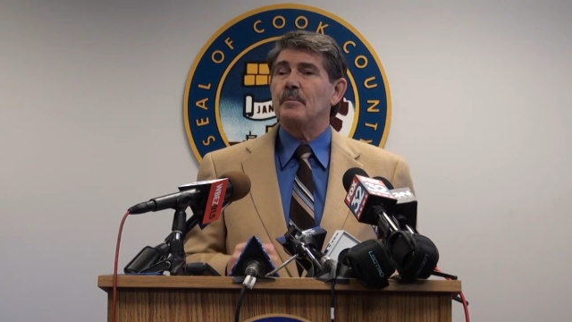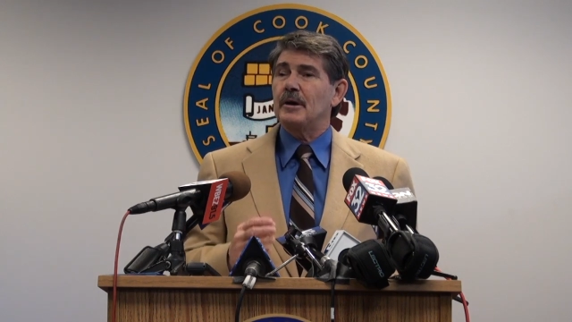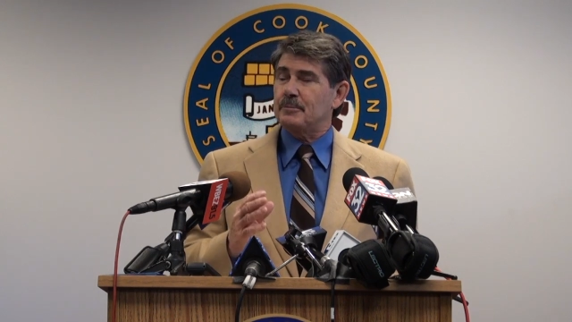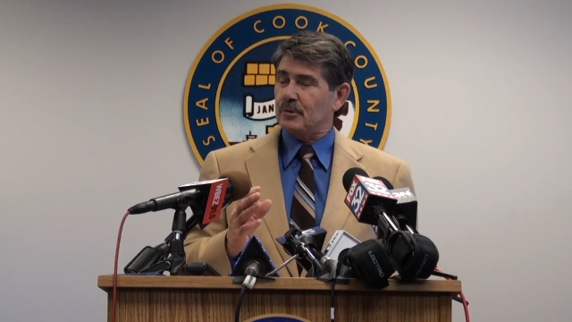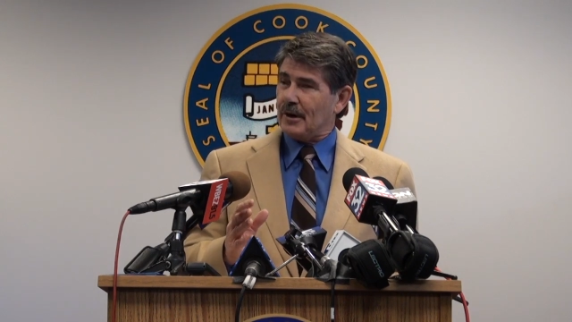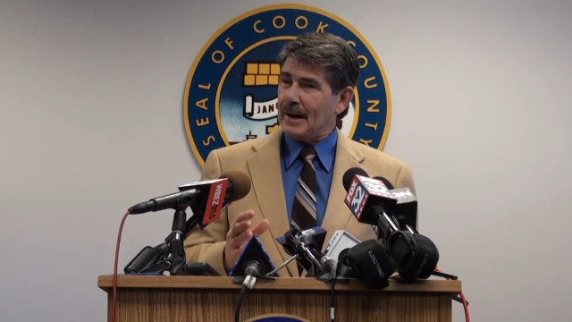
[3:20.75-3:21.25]

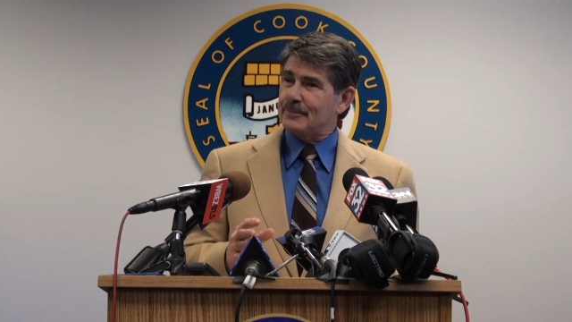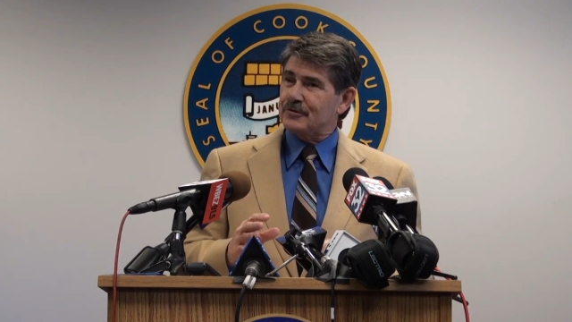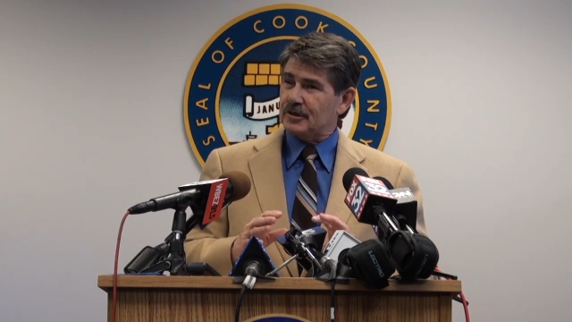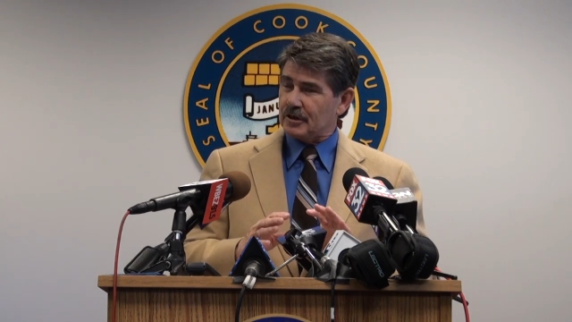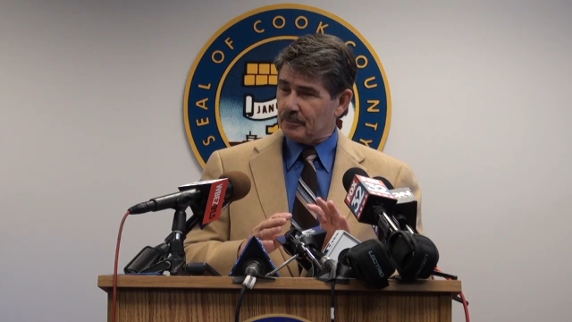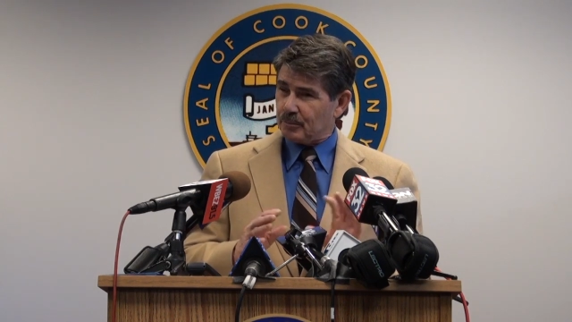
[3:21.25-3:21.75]
but perhaps
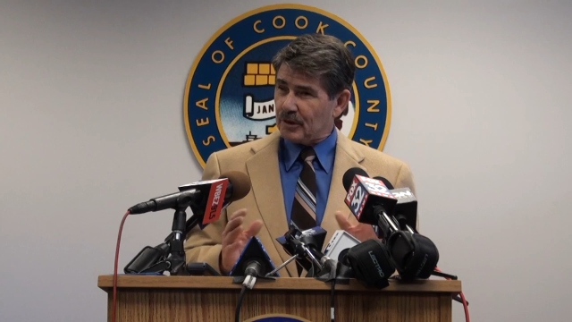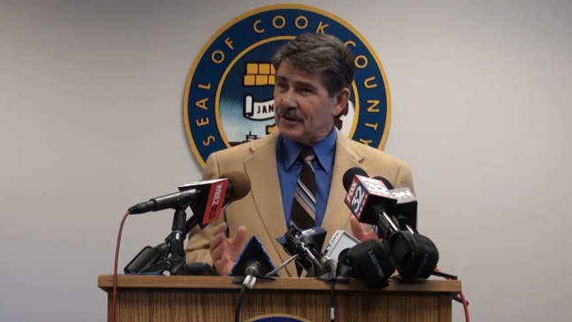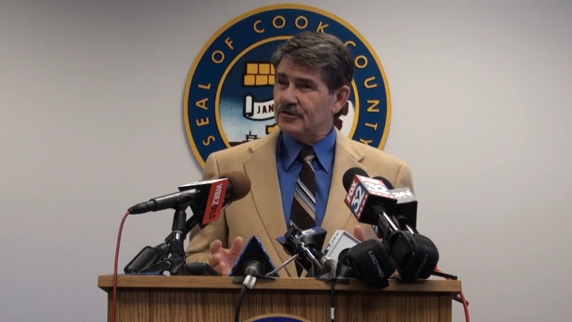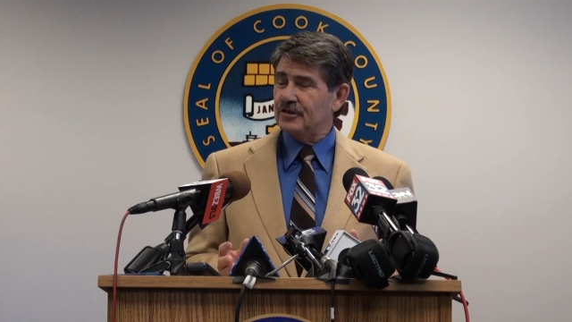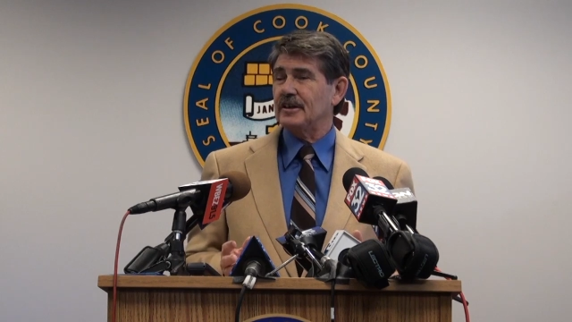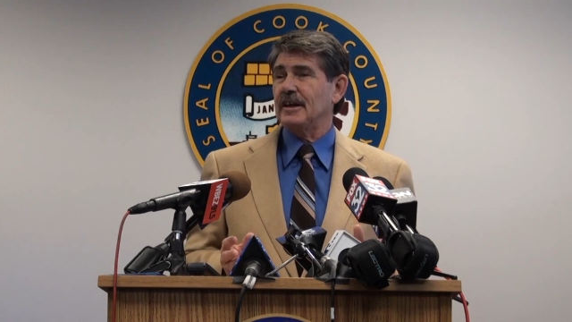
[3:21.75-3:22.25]
to
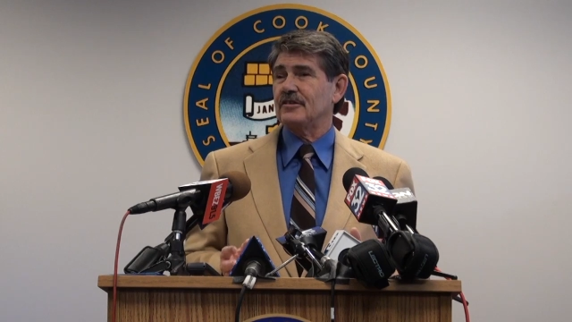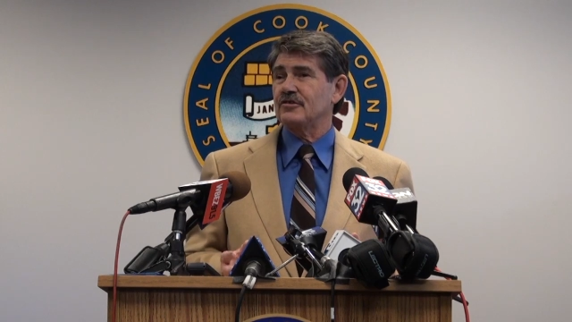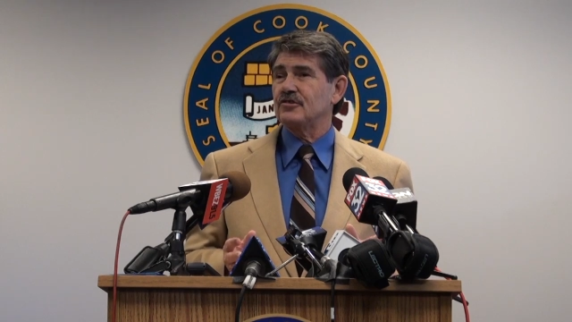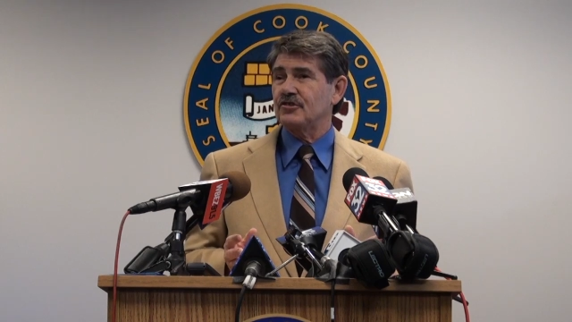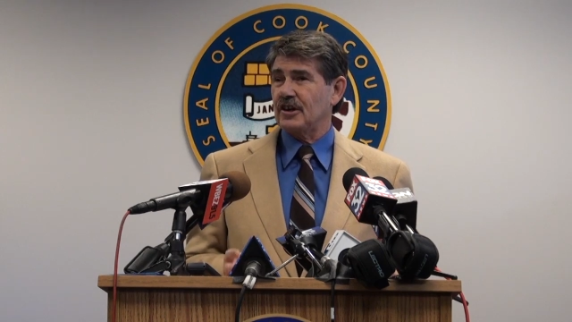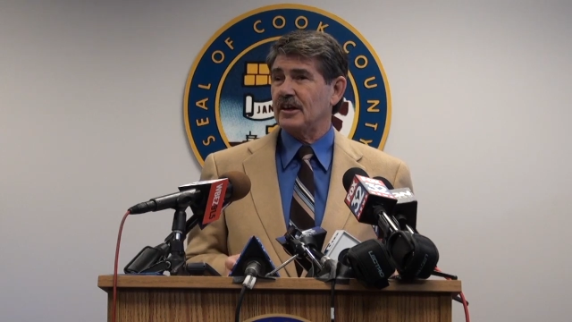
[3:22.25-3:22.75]
compress the
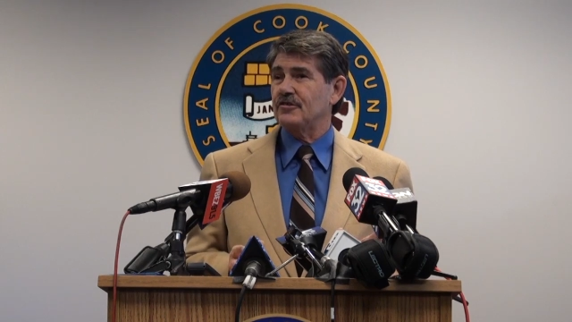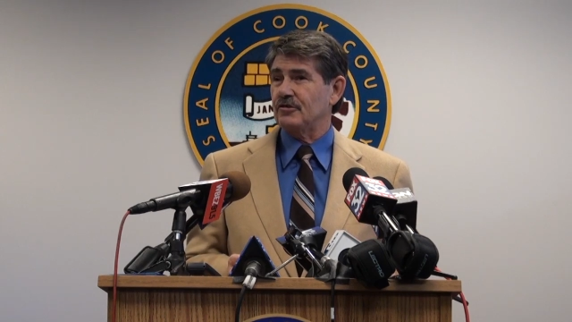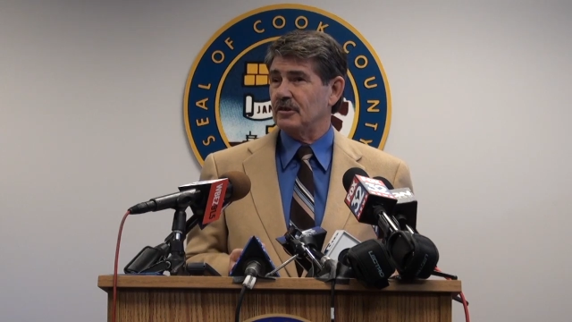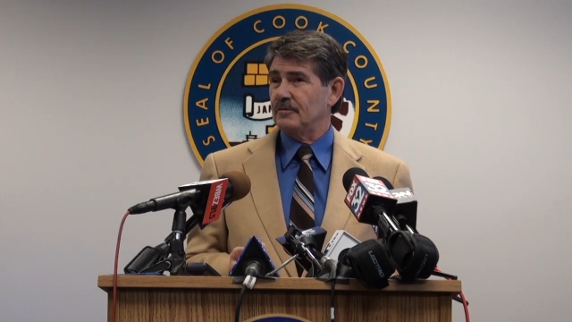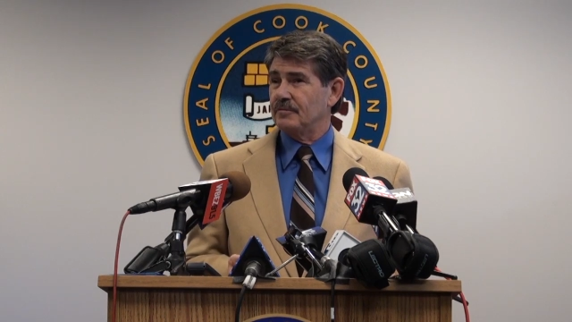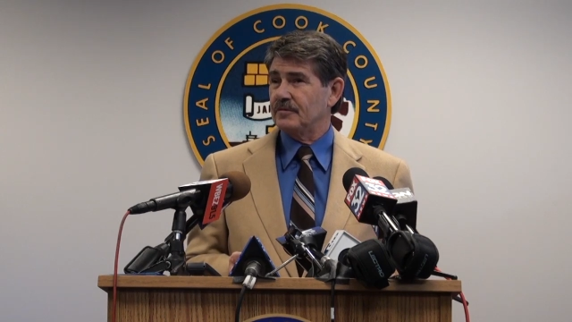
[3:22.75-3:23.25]
election
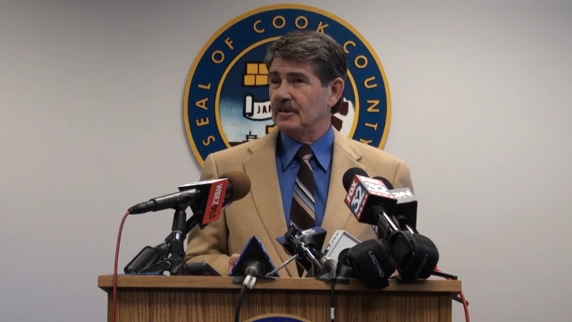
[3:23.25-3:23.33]
schedule.